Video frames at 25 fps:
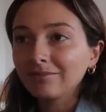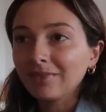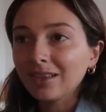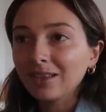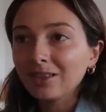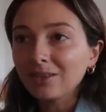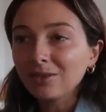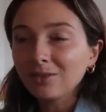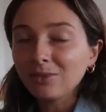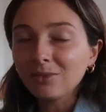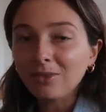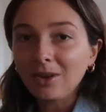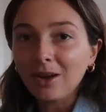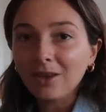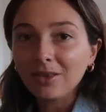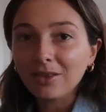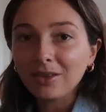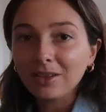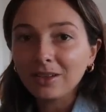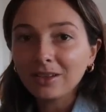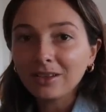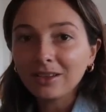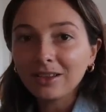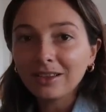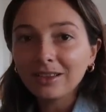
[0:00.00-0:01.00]
it's all worth
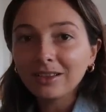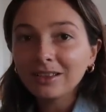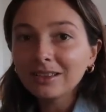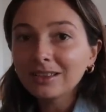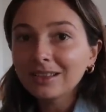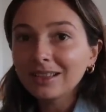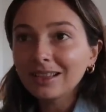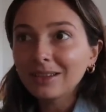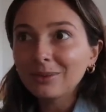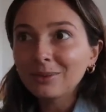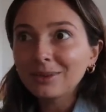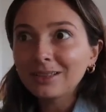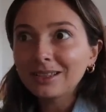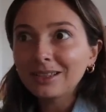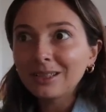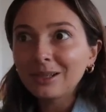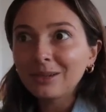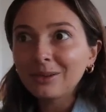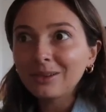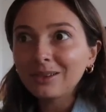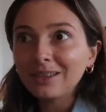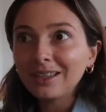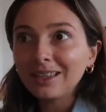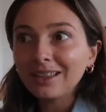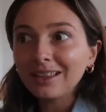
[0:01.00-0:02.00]
it because it was
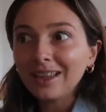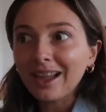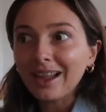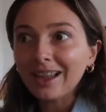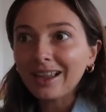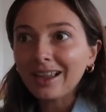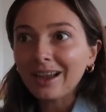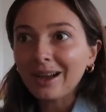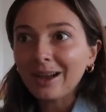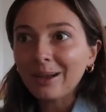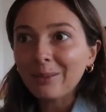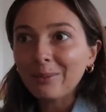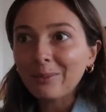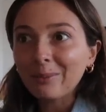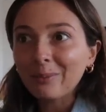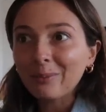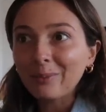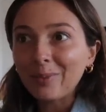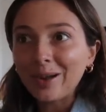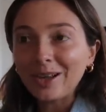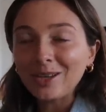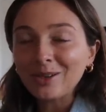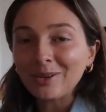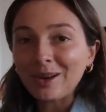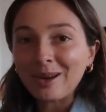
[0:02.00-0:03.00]
literally like
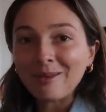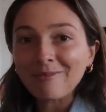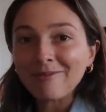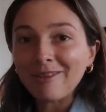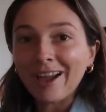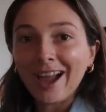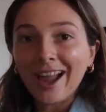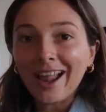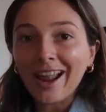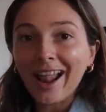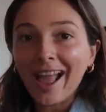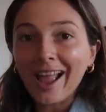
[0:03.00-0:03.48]
my dream night.